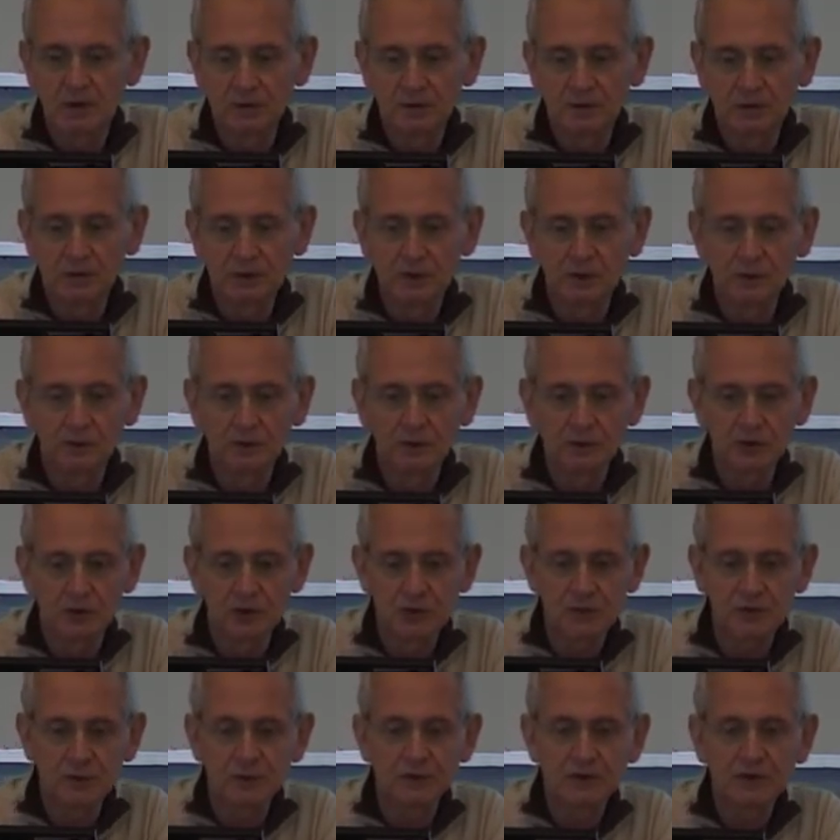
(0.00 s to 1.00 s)
the acute
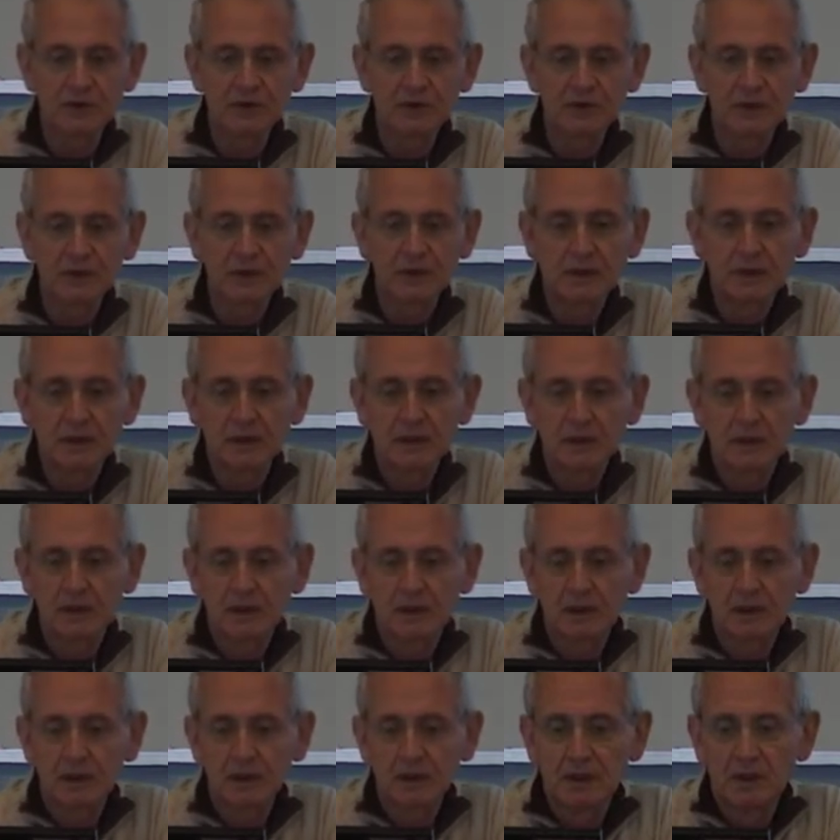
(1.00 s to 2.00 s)
hospital.
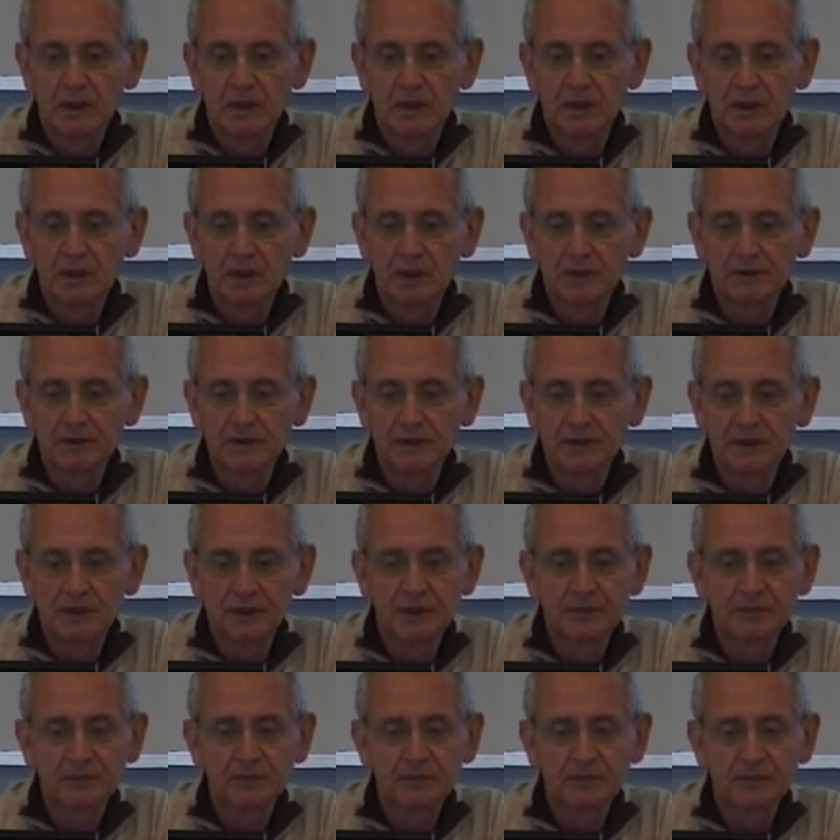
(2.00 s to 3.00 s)

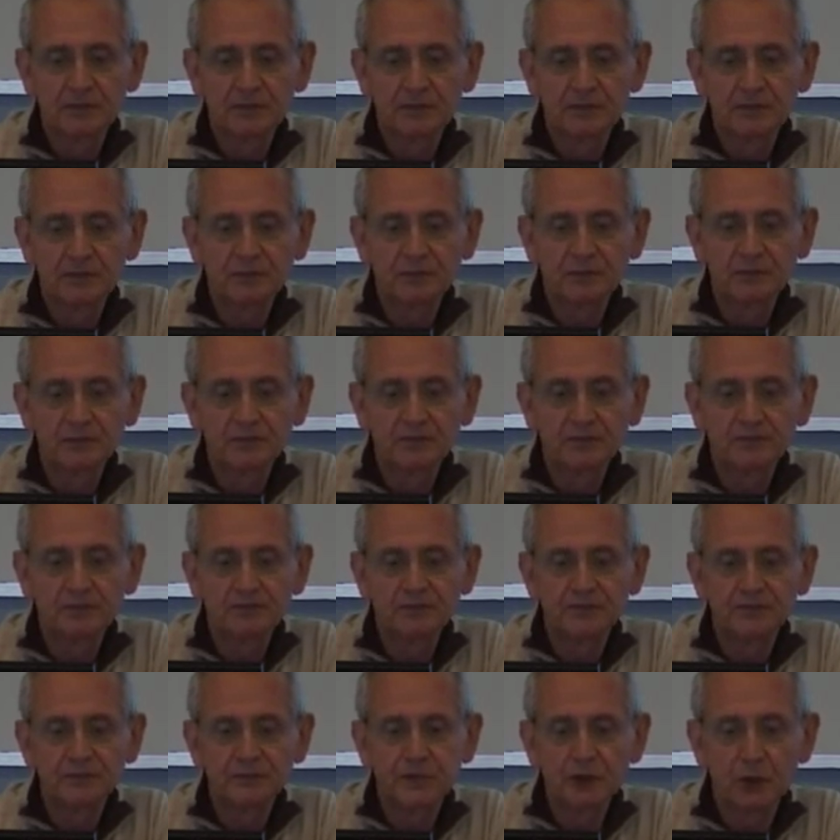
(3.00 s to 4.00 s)
The
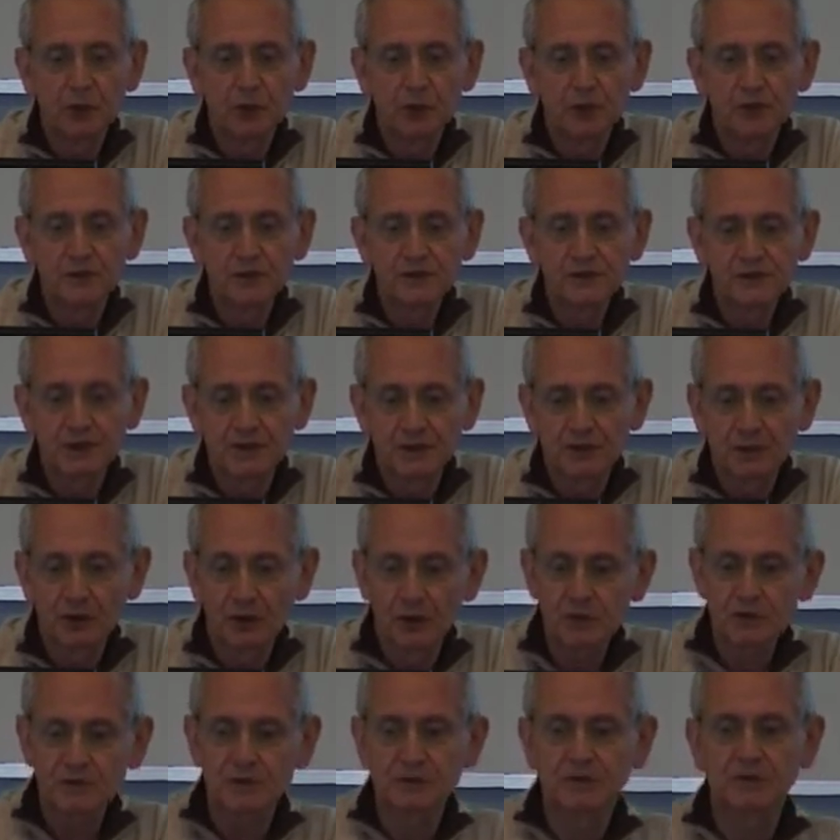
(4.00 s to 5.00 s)
owners are the
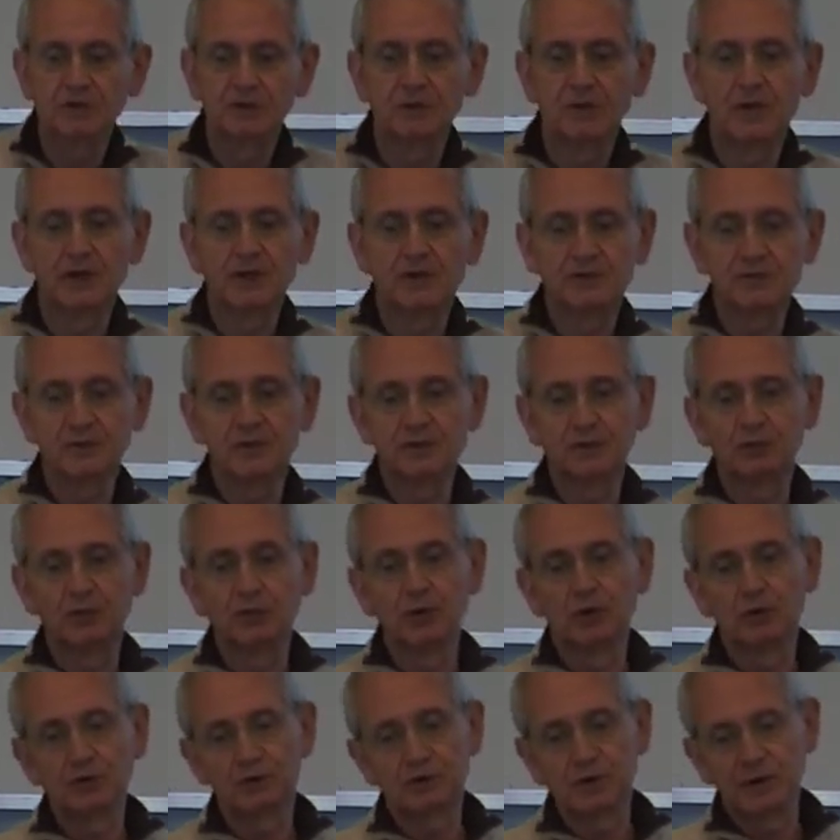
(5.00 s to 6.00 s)
Hospital Management
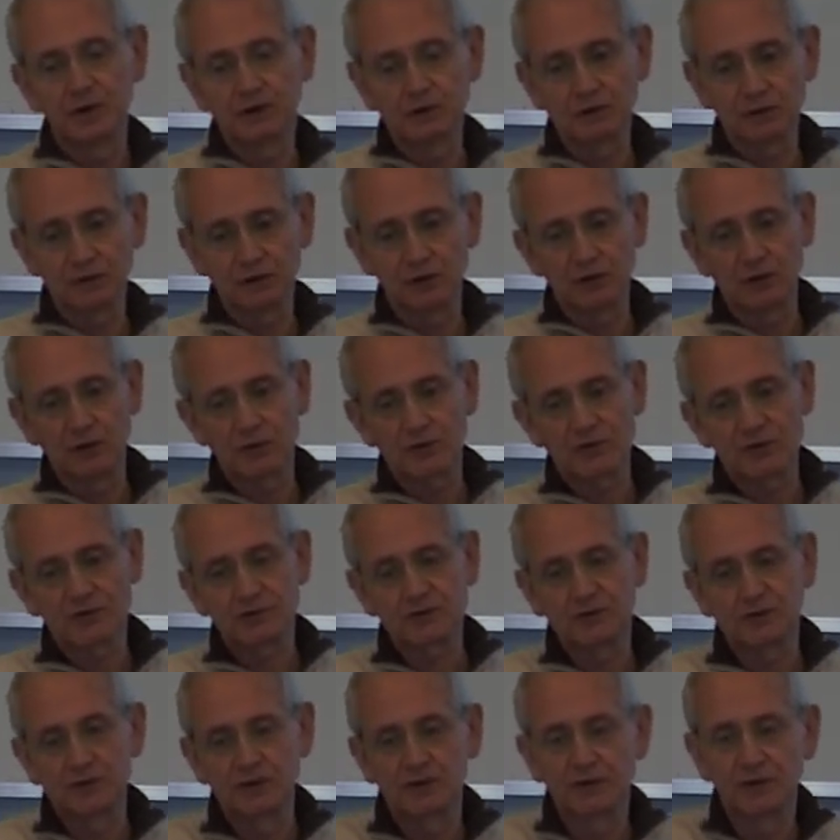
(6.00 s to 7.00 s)
Board and, of course,
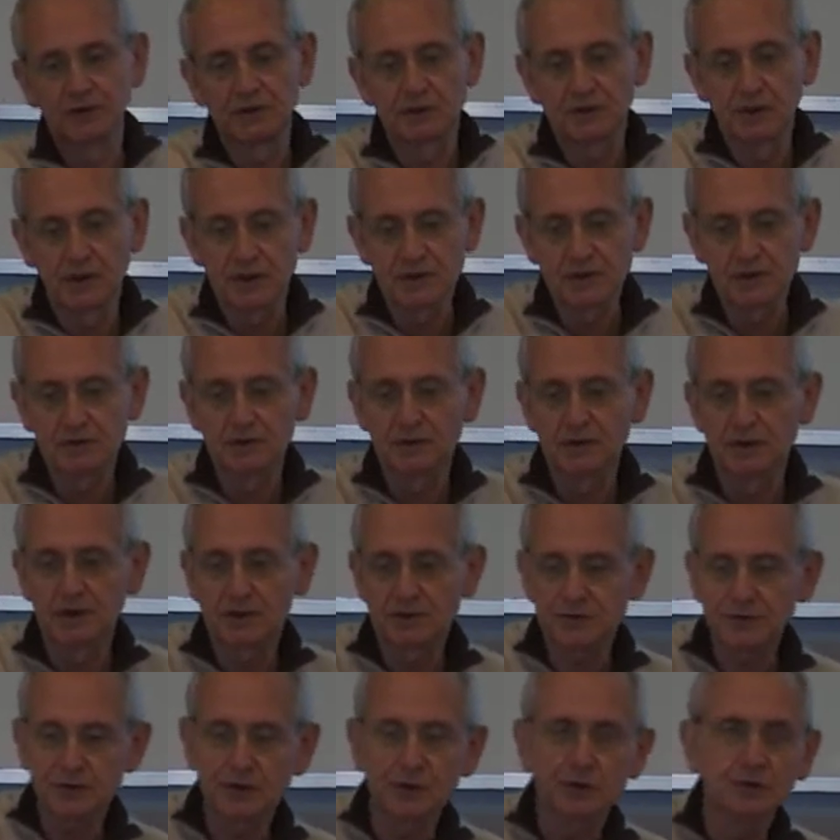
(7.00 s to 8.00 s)
the National
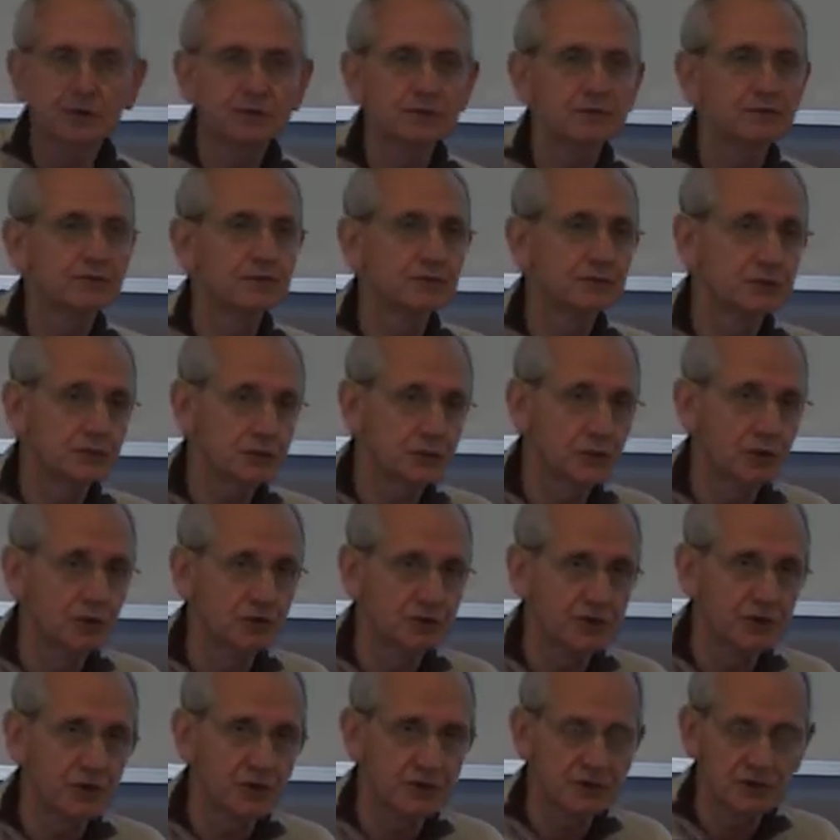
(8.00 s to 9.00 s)
Health
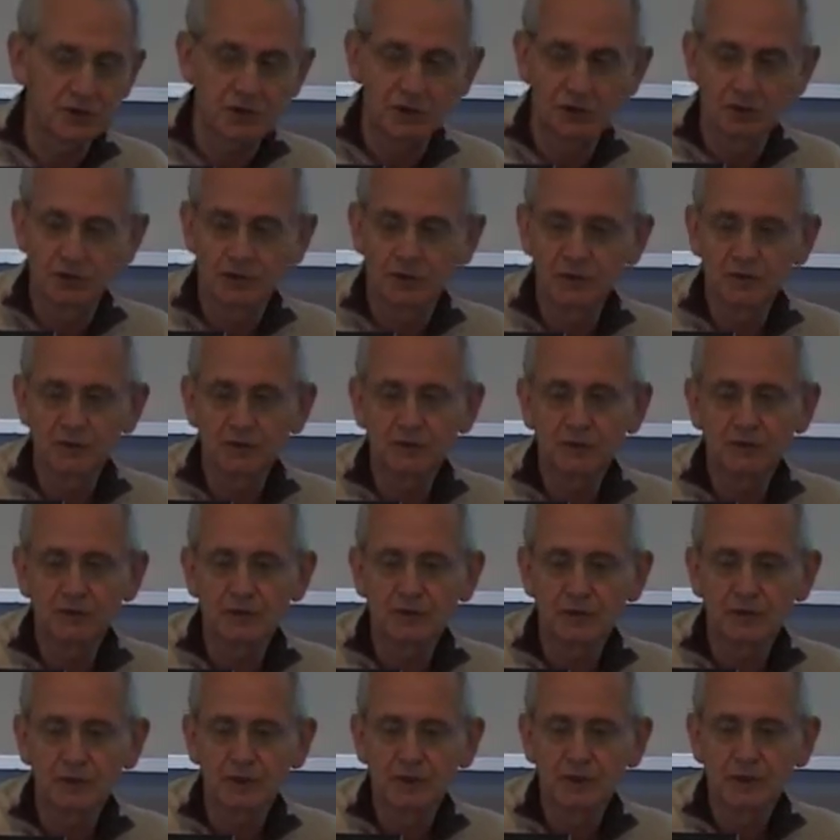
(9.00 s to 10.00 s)
Service Executive.
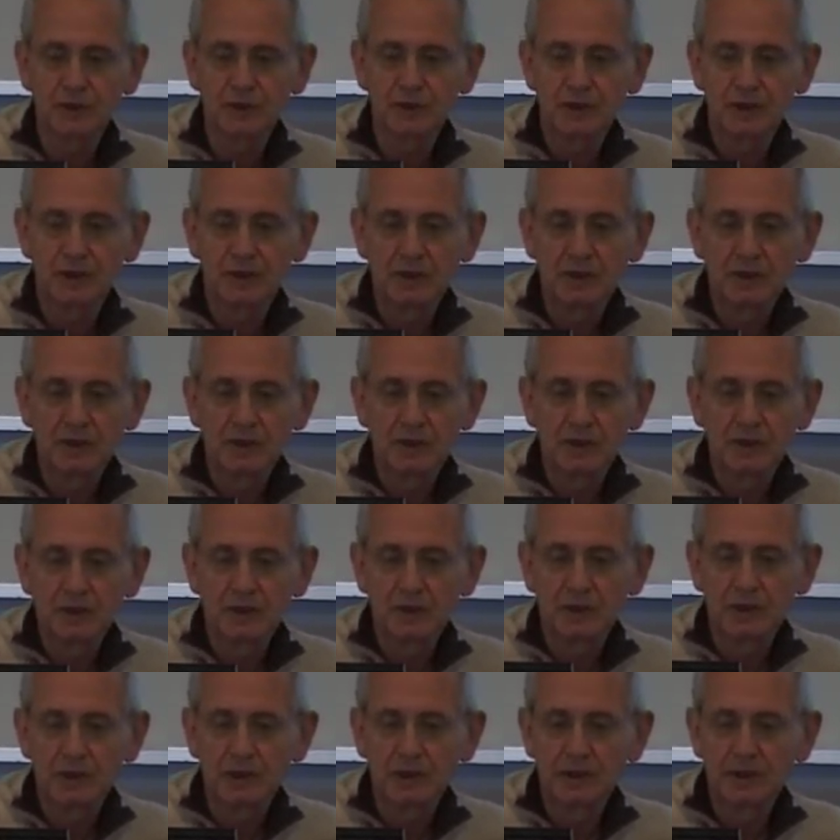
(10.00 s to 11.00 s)

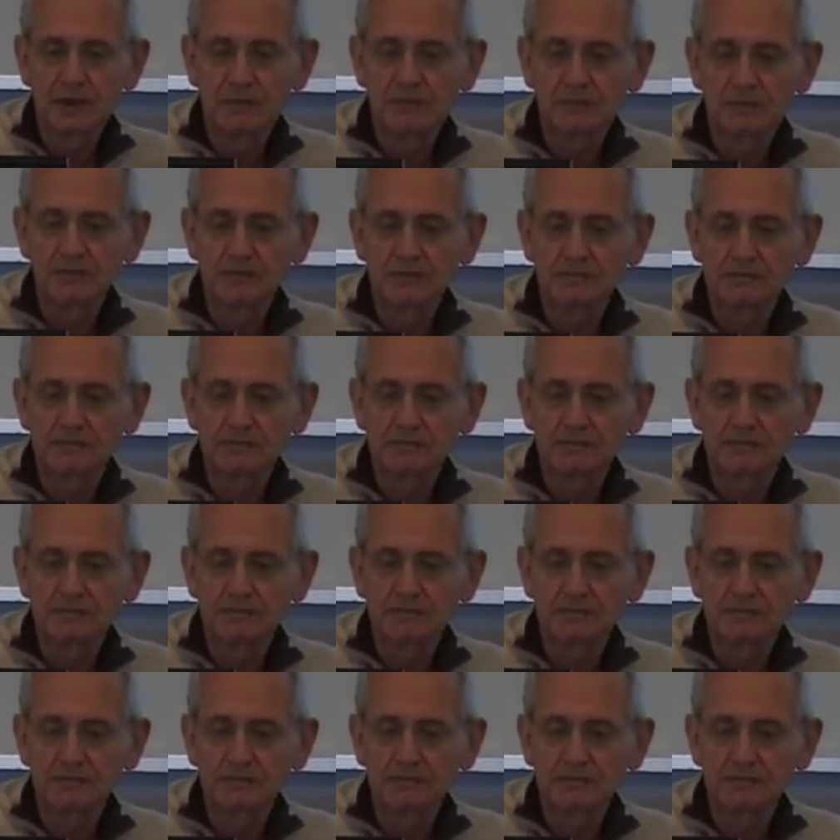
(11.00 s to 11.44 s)
In